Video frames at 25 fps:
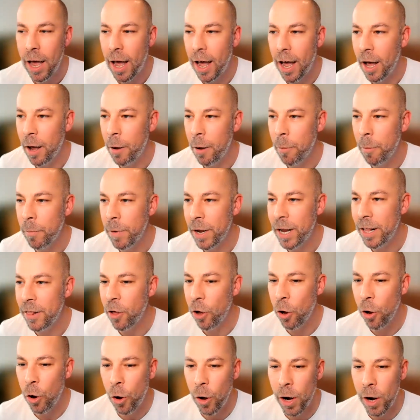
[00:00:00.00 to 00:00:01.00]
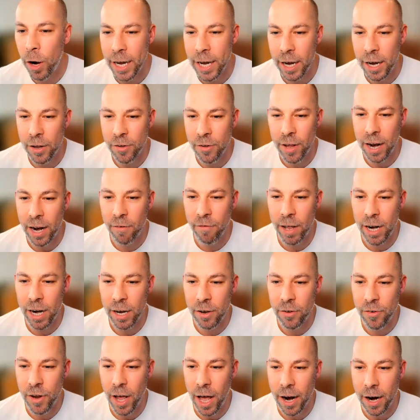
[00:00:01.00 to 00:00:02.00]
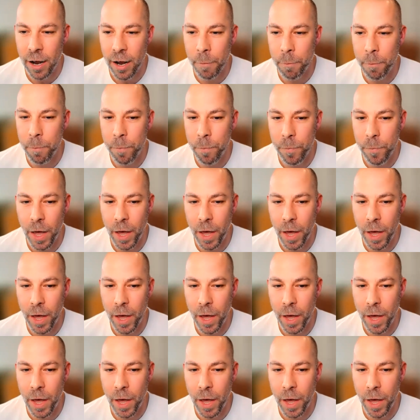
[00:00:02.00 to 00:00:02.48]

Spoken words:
in the early years out of any startup